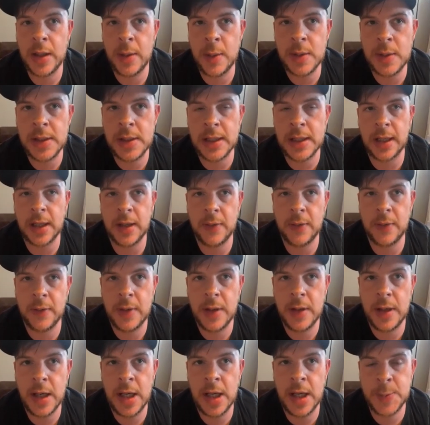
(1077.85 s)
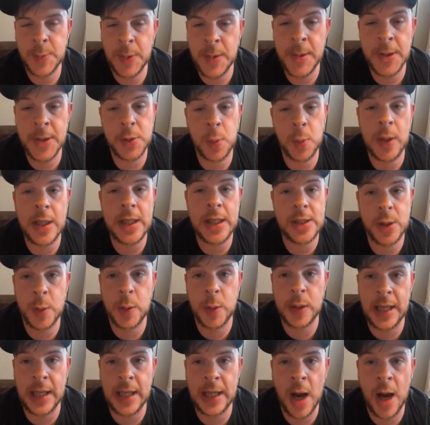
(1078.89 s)
It was like a, it's pretty much what he's
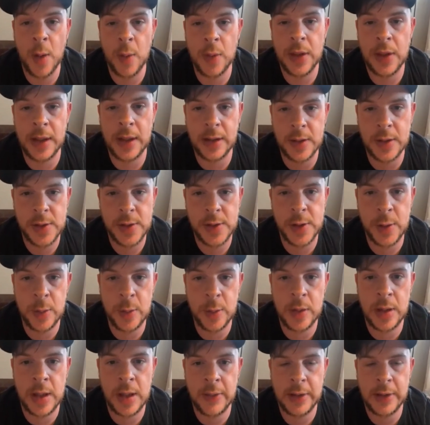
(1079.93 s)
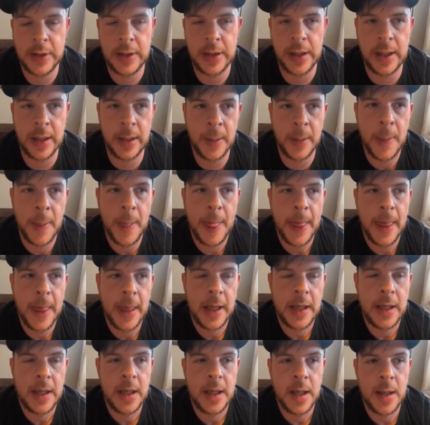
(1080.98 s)
doing now, with like the suit and everything.
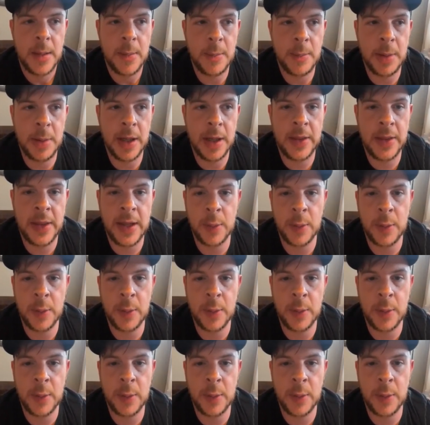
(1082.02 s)
But, but they